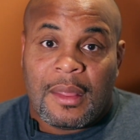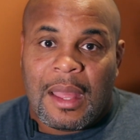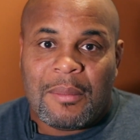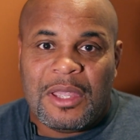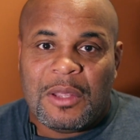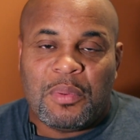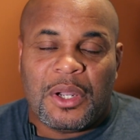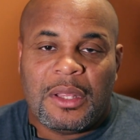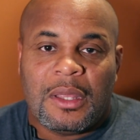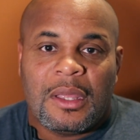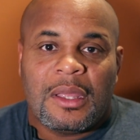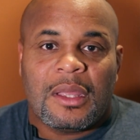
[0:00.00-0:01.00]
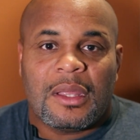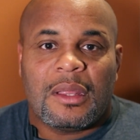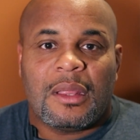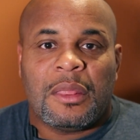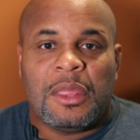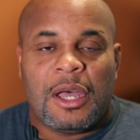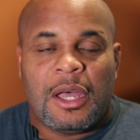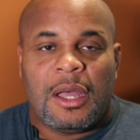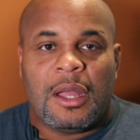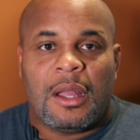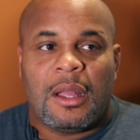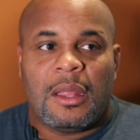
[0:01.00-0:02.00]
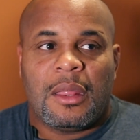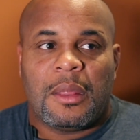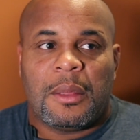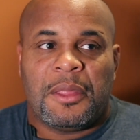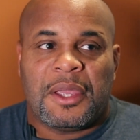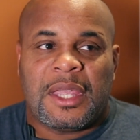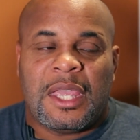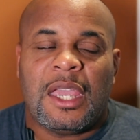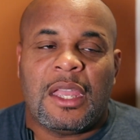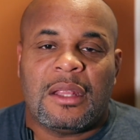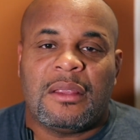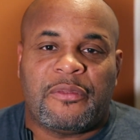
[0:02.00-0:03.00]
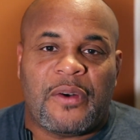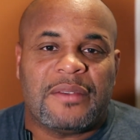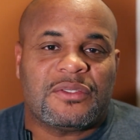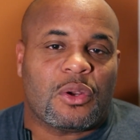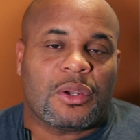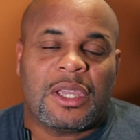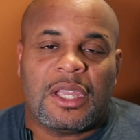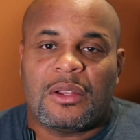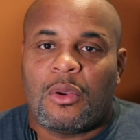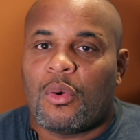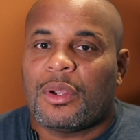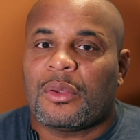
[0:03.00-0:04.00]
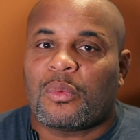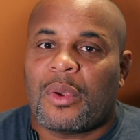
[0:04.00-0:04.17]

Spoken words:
I mean, but the kid, the five-star kid going to